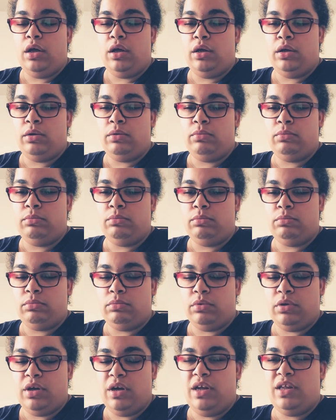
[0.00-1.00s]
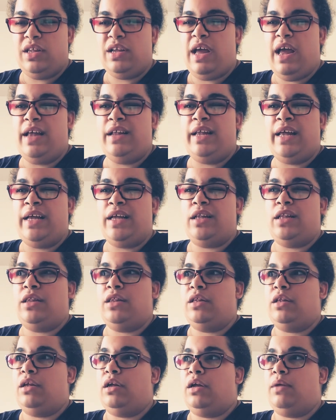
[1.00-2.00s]
Um, it's kind of like
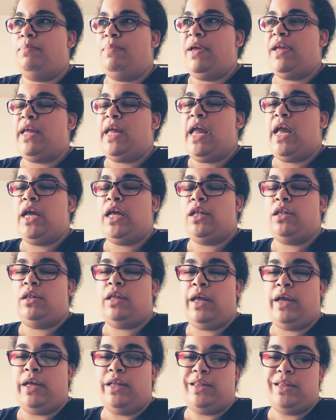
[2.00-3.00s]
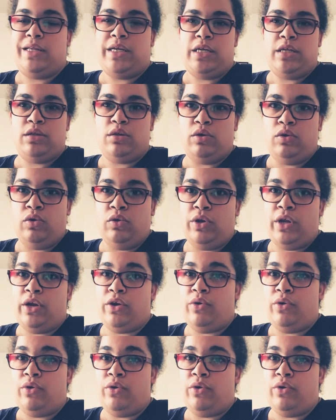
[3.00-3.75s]
a, big cake is like a seasonal.